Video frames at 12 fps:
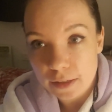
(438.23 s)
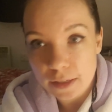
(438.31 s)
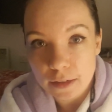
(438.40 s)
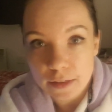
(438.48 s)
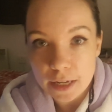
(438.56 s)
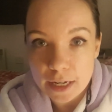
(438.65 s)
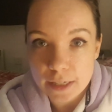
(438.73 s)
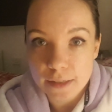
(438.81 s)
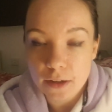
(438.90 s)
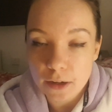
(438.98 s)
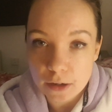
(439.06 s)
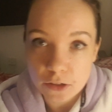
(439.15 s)
Sundays
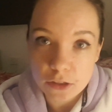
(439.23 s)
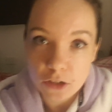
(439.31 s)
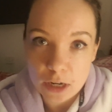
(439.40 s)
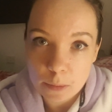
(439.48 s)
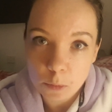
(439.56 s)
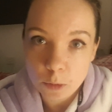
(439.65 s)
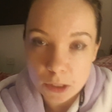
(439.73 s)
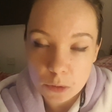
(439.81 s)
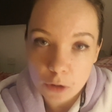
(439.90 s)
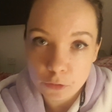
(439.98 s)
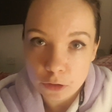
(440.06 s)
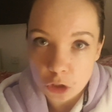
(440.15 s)
I go to the gym and we do
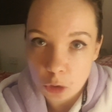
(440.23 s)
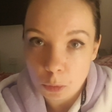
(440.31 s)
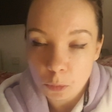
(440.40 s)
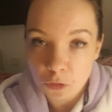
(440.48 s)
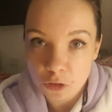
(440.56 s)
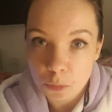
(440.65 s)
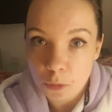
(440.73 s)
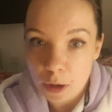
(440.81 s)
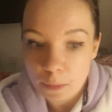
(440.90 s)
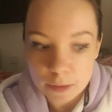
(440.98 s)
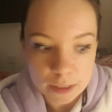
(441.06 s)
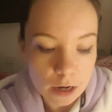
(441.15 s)
our food shop and food
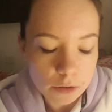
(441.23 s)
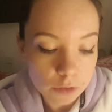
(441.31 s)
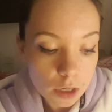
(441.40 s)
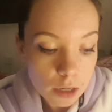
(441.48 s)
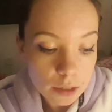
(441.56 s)
prep and stuff.